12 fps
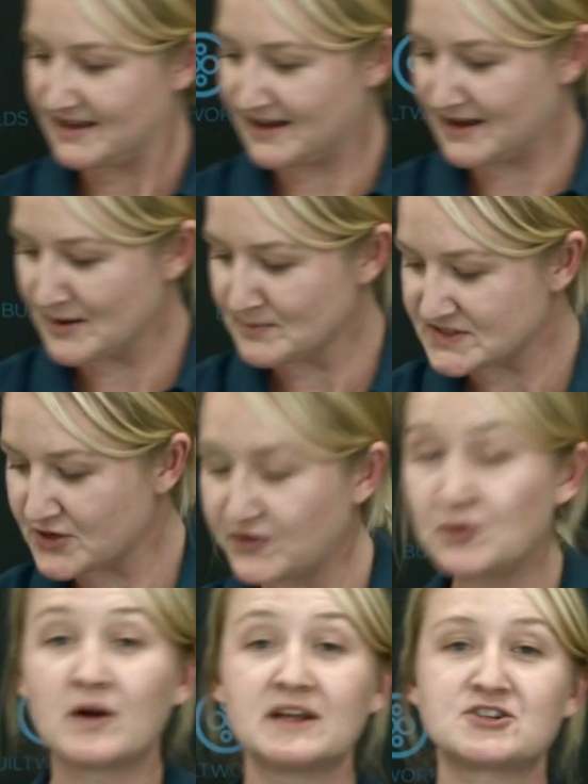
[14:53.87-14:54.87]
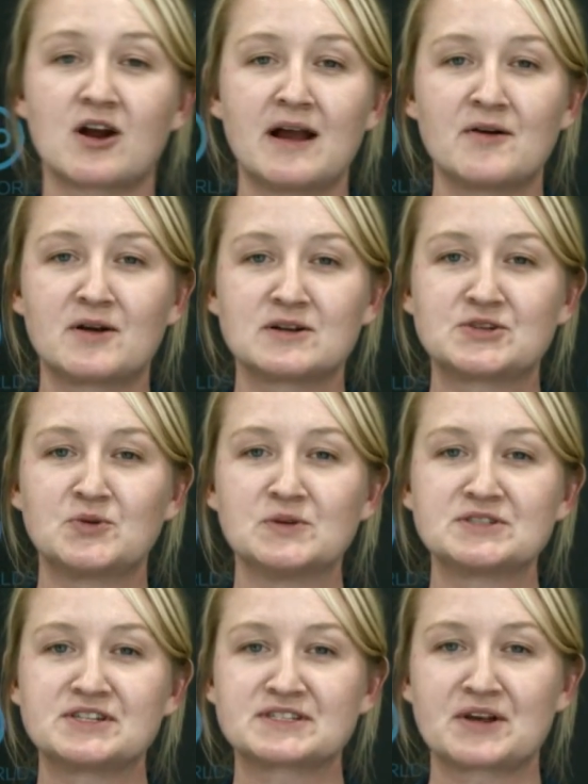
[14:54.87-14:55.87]
So if you want to try out our
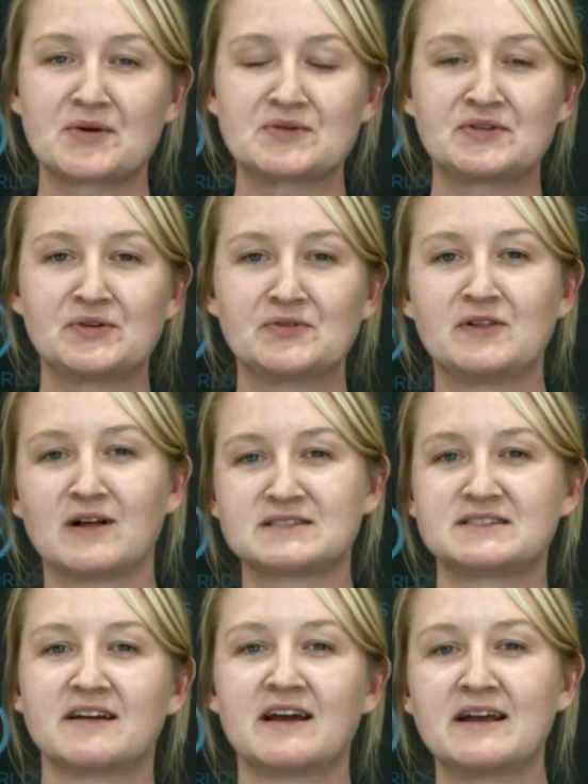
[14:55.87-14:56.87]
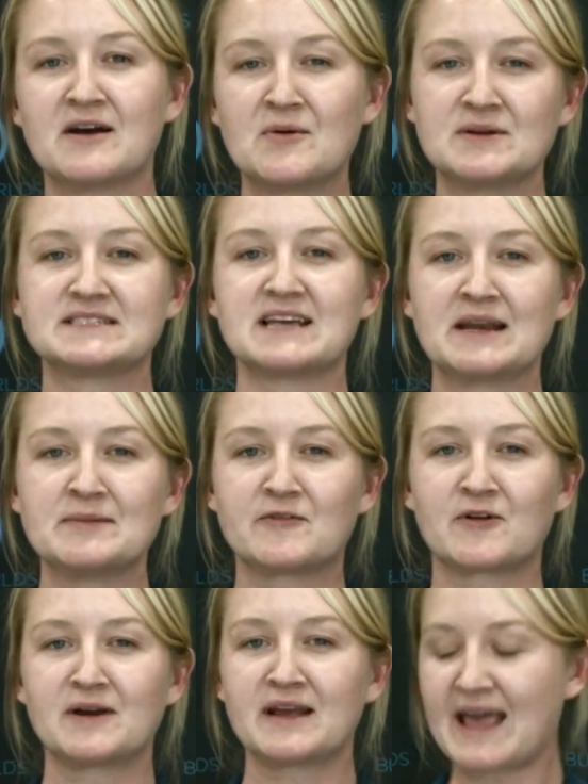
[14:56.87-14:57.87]
tools, just go to flux.io and sign up
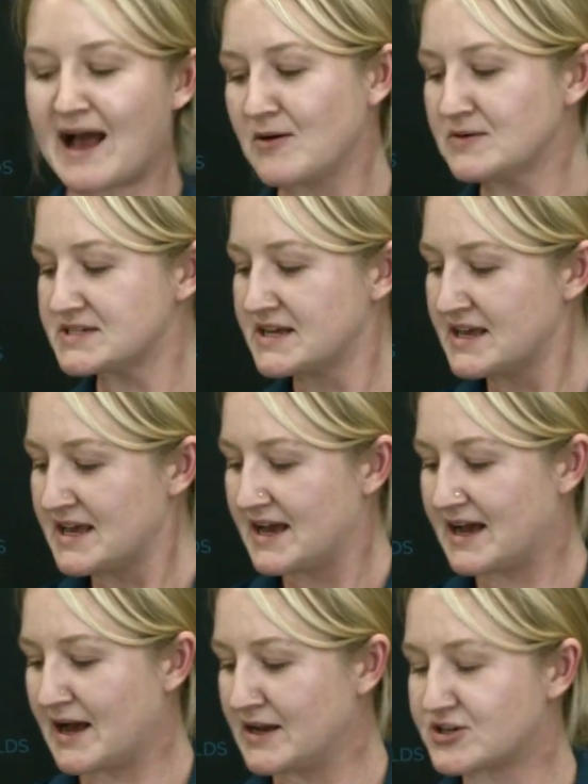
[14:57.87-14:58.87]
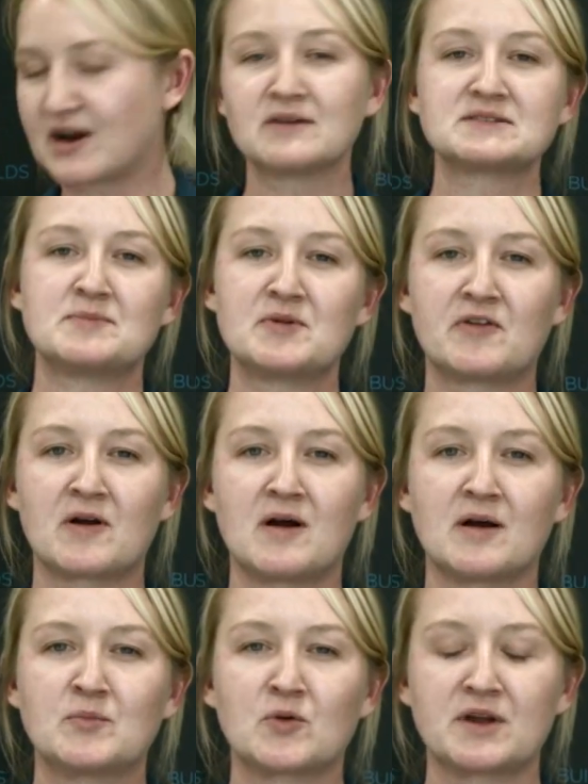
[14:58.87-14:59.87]
for an account and try out some of our
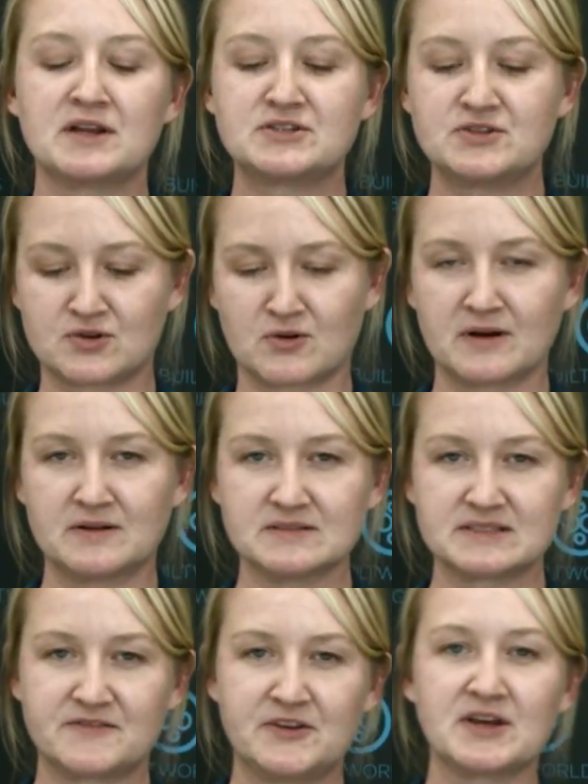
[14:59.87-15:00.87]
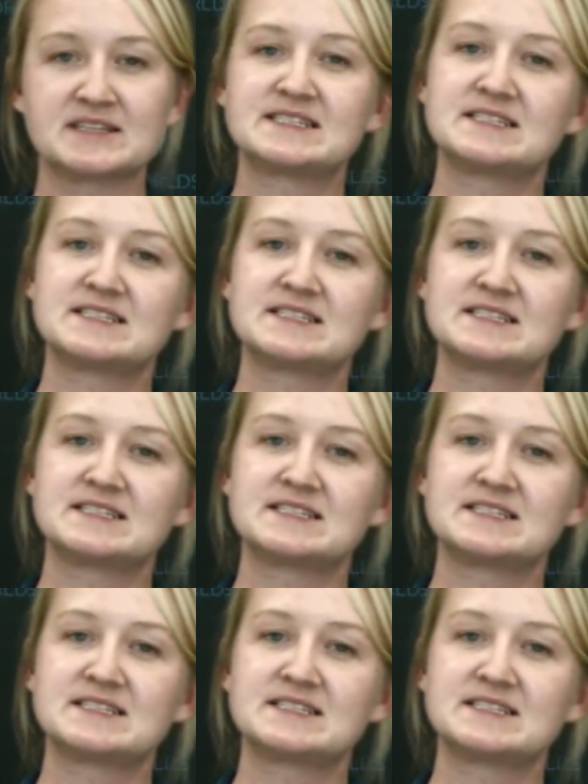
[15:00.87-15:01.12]
onboarding tutorials. If you get